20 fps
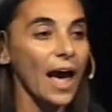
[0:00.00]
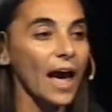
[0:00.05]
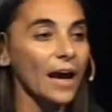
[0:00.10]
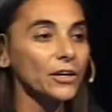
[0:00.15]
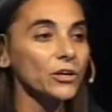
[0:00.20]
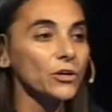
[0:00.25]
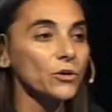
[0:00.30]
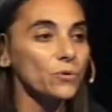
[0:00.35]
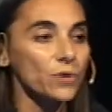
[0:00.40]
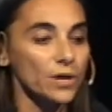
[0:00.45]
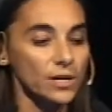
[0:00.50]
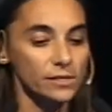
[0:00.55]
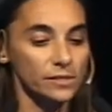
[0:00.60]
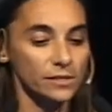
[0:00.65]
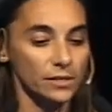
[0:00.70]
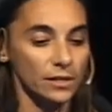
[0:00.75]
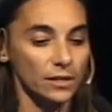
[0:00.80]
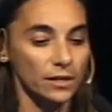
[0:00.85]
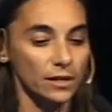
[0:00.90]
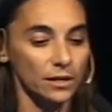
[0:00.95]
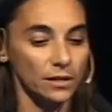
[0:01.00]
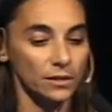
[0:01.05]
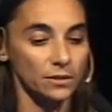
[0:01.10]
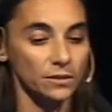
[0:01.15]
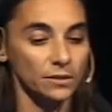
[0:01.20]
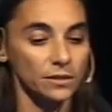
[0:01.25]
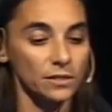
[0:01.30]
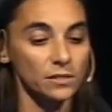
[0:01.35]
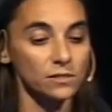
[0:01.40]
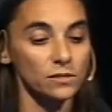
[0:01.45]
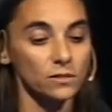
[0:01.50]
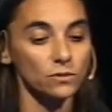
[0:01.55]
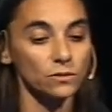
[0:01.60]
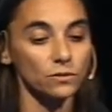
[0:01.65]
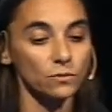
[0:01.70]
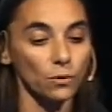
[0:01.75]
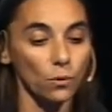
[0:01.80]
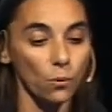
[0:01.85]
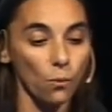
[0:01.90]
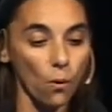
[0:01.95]
Accuracy in this
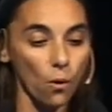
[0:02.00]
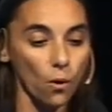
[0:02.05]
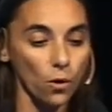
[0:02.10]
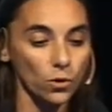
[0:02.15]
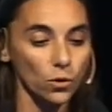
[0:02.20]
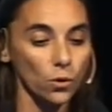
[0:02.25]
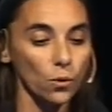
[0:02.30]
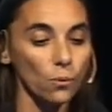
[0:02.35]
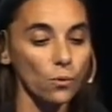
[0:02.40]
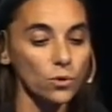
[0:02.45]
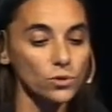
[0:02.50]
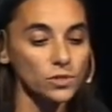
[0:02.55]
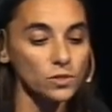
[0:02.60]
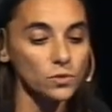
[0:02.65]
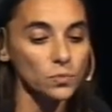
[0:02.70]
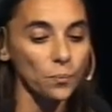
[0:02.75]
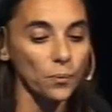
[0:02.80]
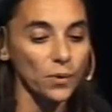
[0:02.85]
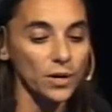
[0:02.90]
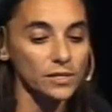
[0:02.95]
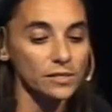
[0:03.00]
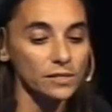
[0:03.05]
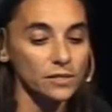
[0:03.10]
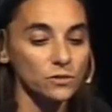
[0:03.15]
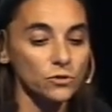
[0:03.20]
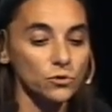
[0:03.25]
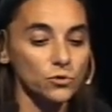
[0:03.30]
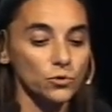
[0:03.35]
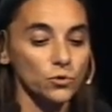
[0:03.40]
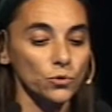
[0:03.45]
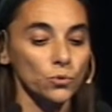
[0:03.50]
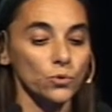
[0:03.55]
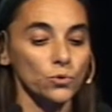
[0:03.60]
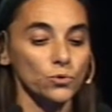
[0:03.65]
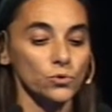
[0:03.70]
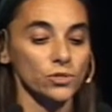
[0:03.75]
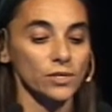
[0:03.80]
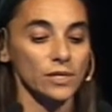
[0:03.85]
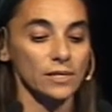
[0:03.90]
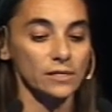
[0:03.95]
work was expressed
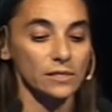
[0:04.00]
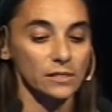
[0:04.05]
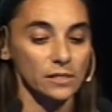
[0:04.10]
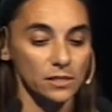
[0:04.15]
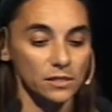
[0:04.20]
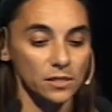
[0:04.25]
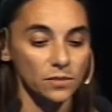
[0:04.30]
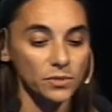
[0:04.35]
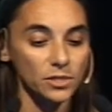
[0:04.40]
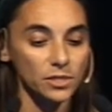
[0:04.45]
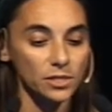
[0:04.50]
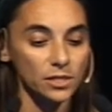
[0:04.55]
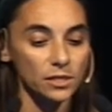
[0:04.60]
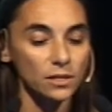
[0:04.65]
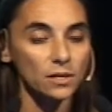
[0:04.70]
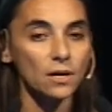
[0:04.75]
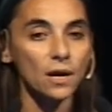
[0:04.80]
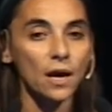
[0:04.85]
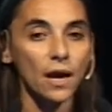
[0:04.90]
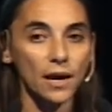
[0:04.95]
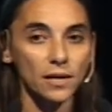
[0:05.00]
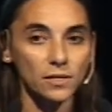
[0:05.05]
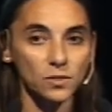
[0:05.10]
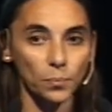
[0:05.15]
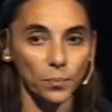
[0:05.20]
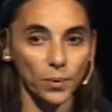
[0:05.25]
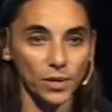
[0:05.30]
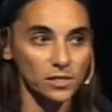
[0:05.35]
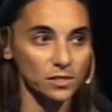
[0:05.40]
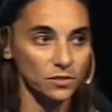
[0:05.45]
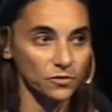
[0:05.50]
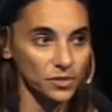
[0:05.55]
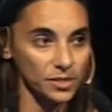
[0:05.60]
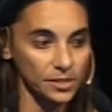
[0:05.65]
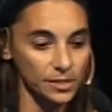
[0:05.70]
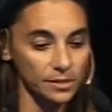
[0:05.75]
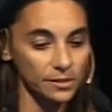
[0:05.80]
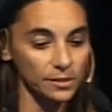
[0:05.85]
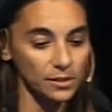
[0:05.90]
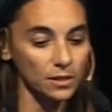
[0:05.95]
through sensitivity,
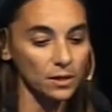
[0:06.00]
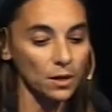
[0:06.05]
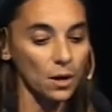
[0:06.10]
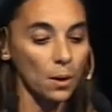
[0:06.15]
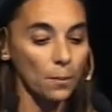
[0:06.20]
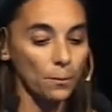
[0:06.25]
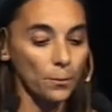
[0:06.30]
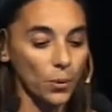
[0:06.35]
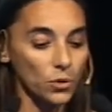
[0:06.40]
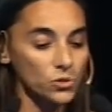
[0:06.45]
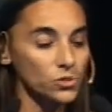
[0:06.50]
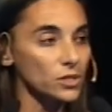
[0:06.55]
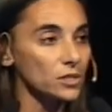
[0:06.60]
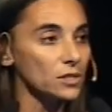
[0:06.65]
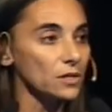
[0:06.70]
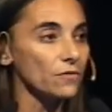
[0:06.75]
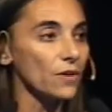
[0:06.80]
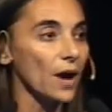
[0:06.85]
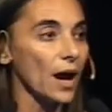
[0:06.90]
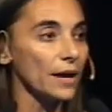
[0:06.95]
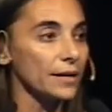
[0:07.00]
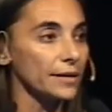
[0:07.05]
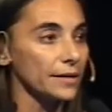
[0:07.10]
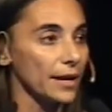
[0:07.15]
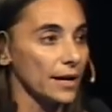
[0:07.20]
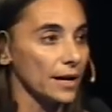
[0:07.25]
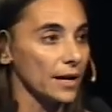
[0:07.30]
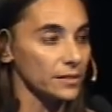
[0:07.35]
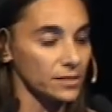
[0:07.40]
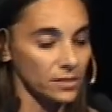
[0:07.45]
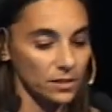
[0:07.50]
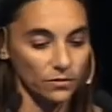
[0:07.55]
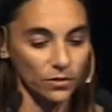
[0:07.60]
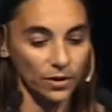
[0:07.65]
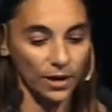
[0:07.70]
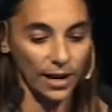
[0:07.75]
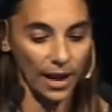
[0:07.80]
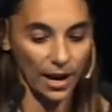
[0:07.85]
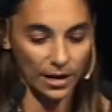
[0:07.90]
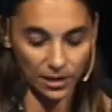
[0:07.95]
specificity, positive and negative
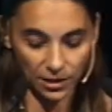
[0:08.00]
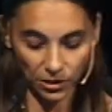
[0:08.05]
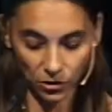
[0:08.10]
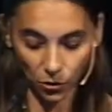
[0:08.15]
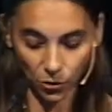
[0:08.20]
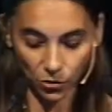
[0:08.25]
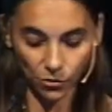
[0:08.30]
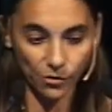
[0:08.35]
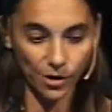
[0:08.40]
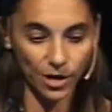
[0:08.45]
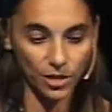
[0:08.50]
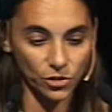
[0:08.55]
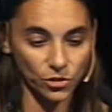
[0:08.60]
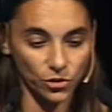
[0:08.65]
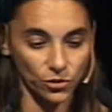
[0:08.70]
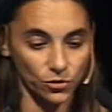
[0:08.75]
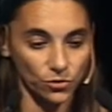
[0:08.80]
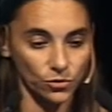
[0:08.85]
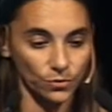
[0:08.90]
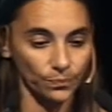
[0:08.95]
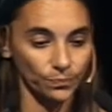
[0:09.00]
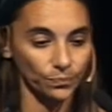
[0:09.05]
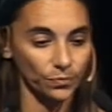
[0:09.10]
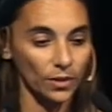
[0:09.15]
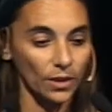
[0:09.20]
likelihood ratios.